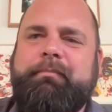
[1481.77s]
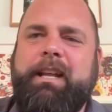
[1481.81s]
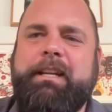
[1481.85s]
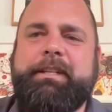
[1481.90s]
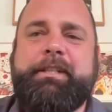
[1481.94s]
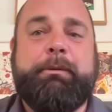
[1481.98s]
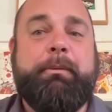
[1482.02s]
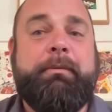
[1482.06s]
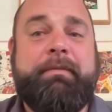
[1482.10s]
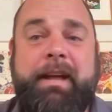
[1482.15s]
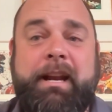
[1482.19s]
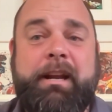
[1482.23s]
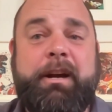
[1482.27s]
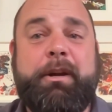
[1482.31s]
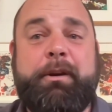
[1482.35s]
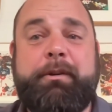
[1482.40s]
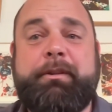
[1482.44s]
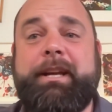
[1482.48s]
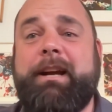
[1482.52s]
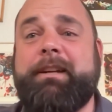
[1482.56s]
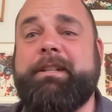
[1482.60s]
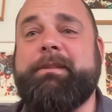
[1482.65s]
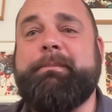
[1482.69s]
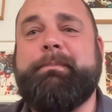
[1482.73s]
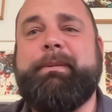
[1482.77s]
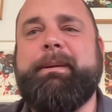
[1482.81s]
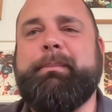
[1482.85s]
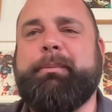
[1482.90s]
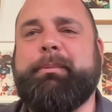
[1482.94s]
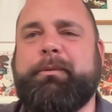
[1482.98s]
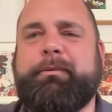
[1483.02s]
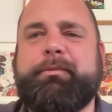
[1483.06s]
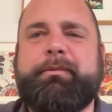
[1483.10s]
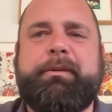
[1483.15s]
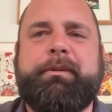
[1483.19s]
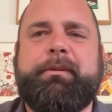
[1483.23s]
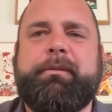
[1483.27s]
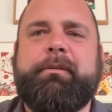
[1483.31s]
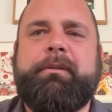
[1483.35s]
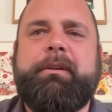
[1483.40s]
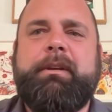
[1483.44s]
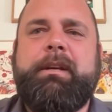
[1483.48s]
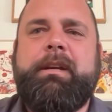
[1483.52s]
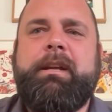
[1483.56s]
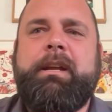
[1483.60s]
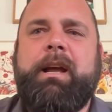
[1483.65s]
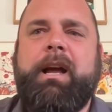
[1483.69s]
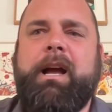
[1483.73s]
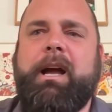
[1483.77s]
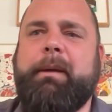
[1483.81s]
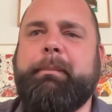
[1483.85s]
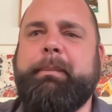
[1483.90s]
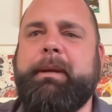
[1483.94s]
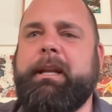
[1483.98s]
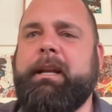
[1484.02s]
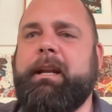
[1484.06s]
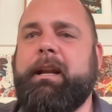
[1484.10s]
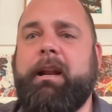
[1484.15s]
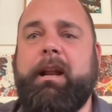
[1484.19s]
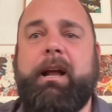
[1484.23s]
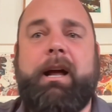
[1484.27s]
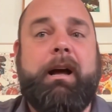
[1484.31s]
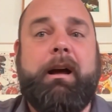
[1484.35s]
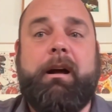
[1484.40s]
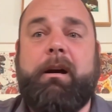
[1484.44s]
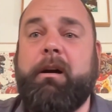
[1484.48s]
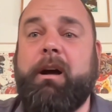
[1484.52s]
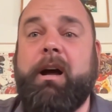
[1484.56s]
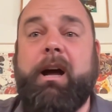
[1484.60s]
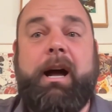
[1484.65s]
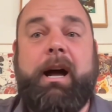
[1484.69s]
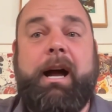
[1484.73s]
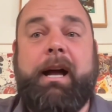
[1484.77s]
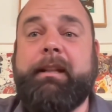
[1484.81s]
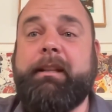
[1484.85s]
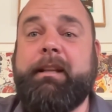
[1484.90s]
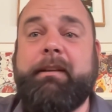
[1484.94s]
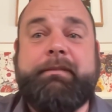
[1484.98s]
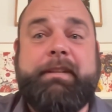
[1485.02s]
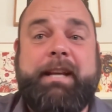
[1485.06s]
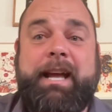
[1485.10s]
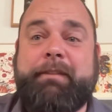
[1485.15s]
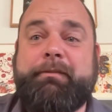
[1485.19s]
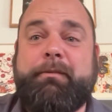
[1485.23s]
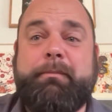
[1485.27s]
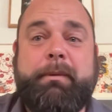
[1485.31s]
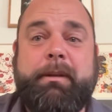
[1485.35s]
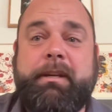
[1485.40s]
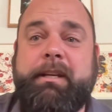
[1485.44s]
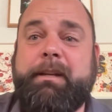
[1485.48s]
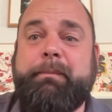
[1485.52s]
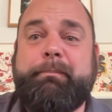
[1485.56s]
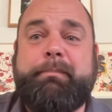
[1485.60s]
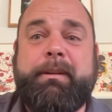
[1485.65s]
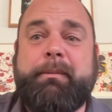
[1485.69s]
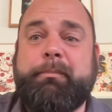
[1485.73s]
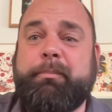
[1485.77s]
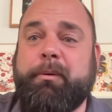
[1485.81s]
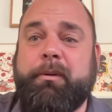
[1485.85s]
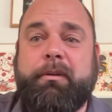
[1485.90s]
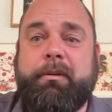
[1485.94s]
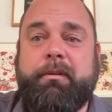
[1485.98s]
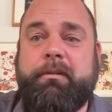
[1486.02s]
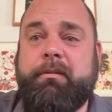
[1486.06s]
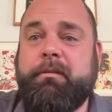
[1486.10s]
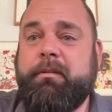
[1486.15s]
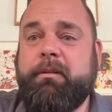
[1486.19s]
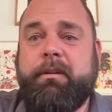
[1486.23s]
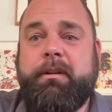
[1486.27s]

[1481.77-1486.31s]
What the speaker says: So we've had 100,000 people through. I mean, I'd love to have 1 million people